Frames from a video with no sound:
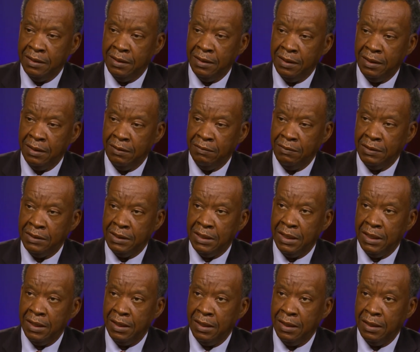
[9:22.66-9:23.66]
It was
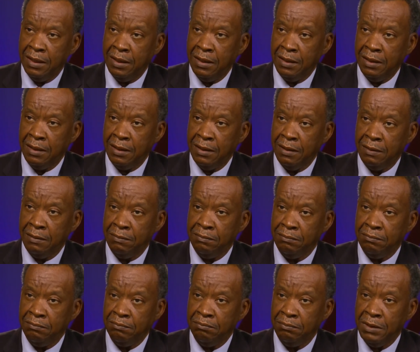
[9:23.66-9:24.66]
at
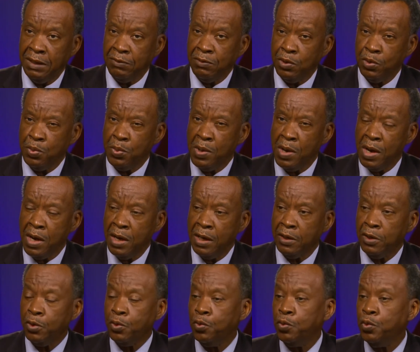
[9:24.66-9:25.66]
Melrose Park on